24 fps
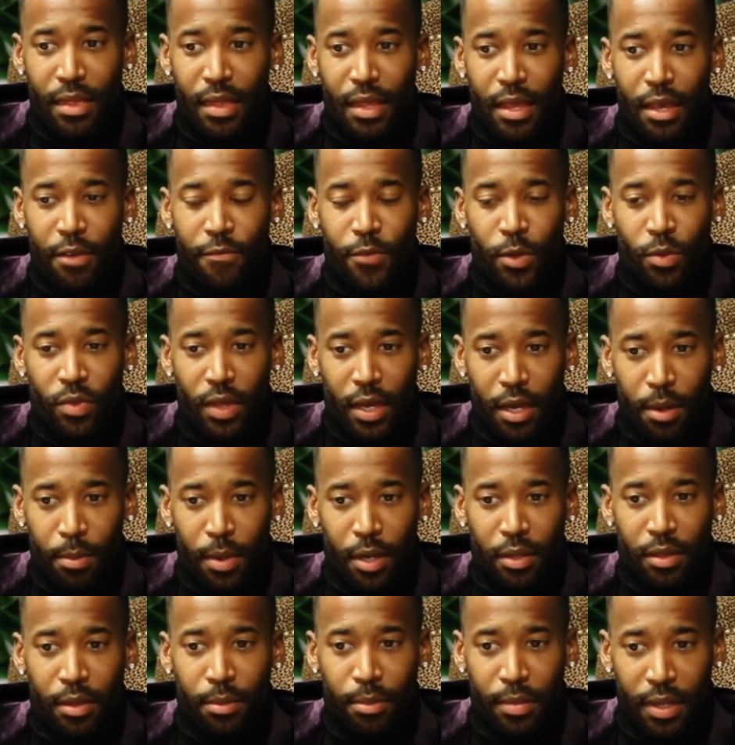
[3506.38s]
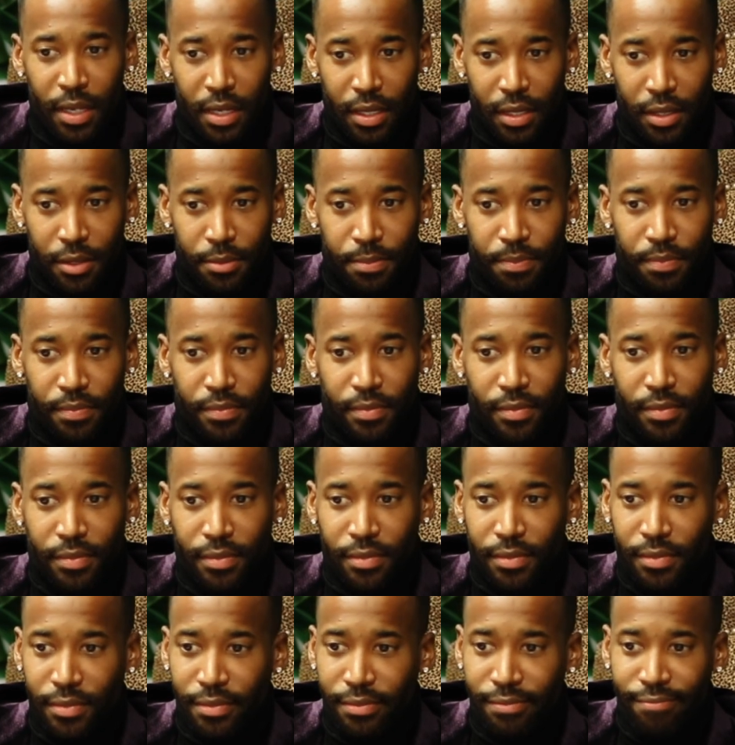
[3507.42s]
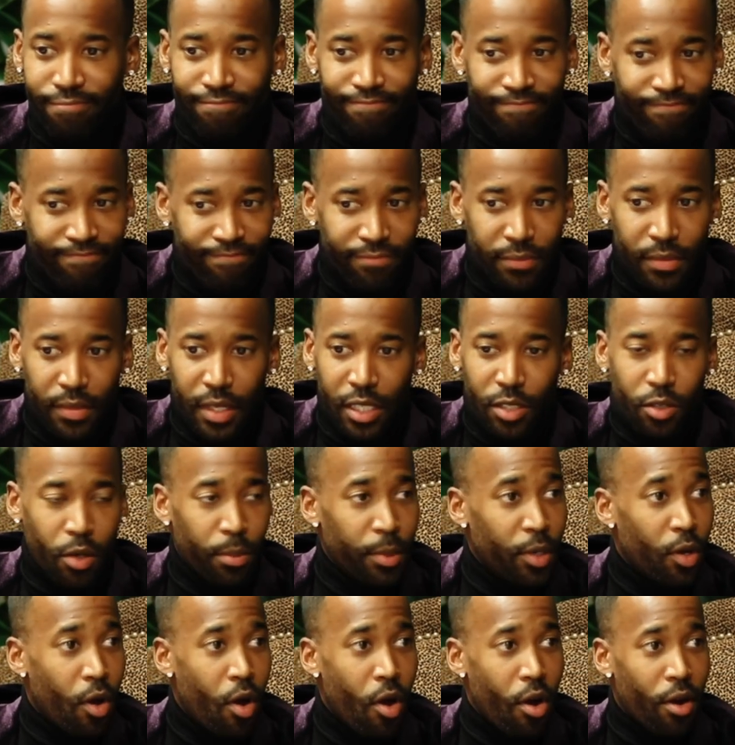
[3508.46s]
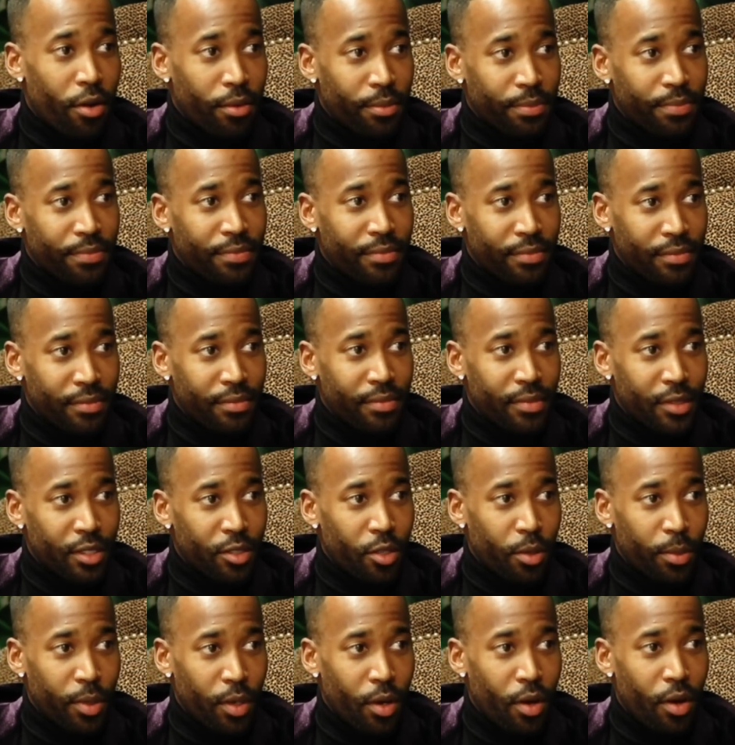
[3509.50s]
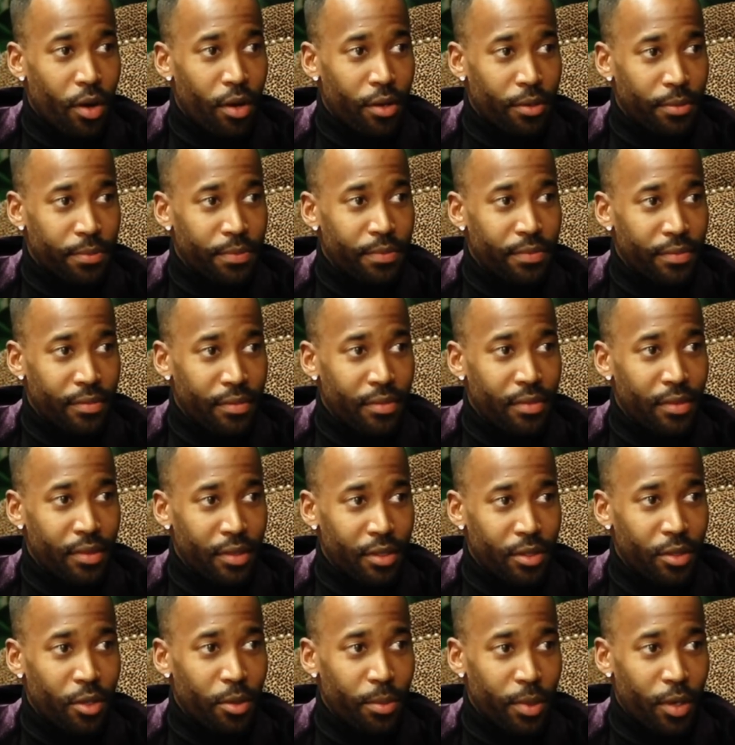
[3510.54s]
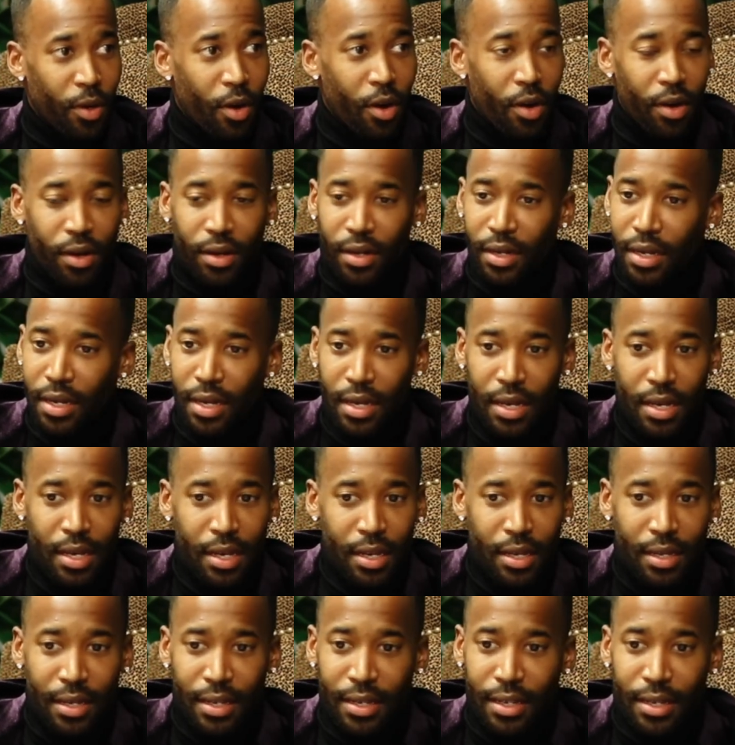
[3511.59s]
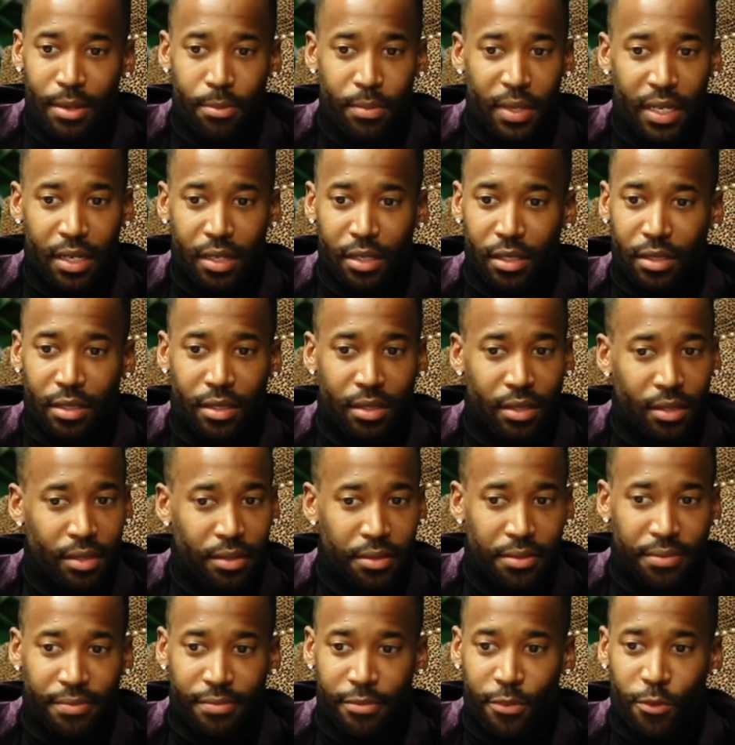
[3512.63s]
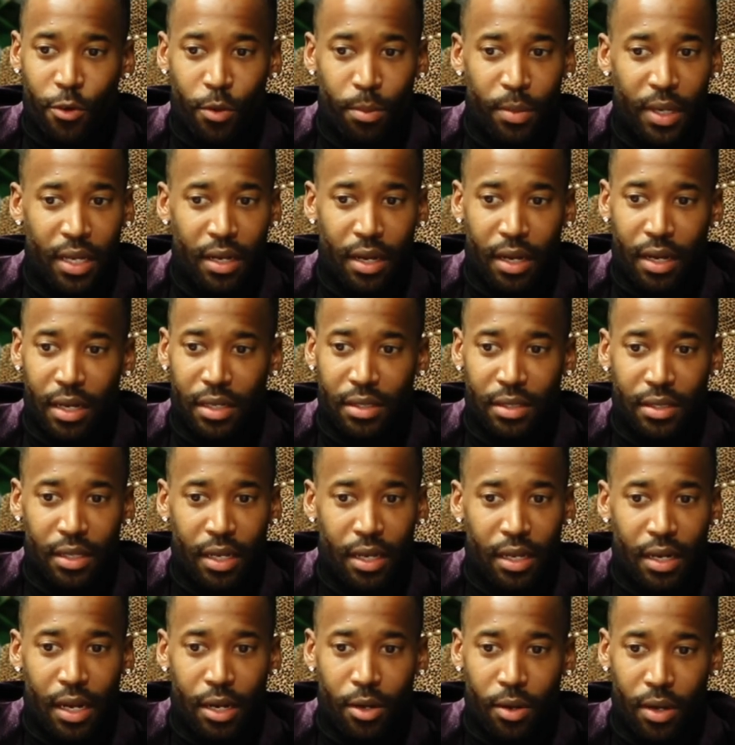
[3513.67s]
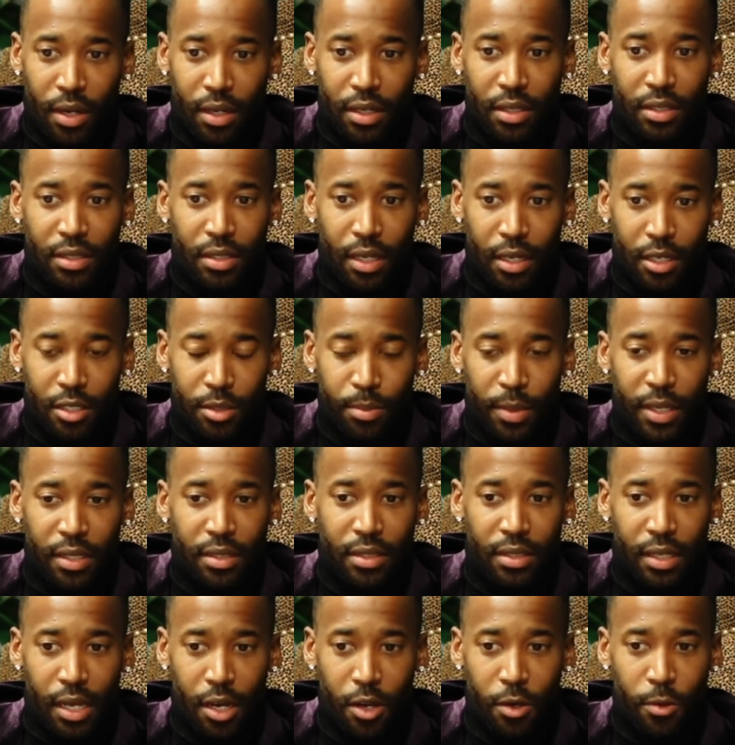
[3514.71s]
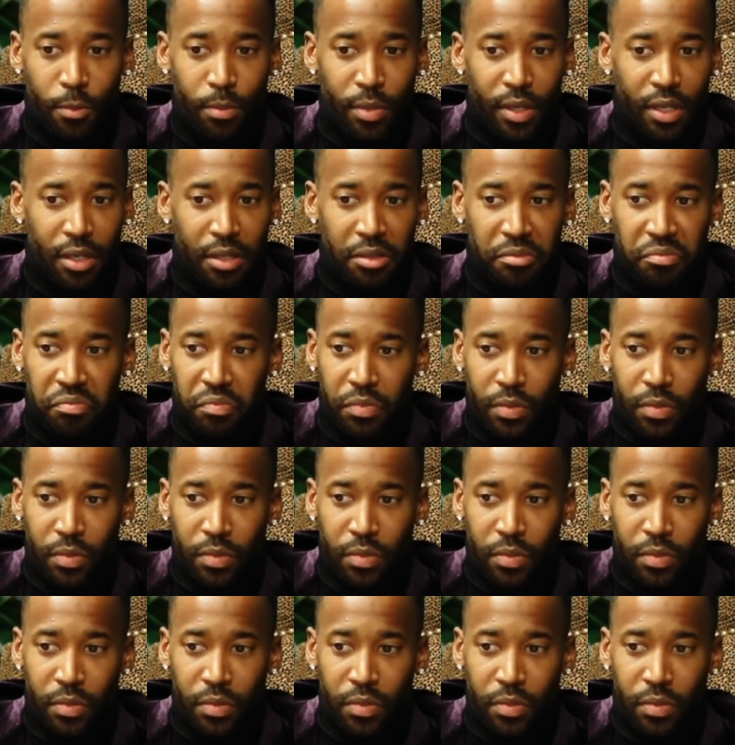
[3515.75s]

if you think about the money, it's gonna be hard. It's gonna be hard. Right? It's gonna be hard because for me, like I said, I know how cliche this may sound, but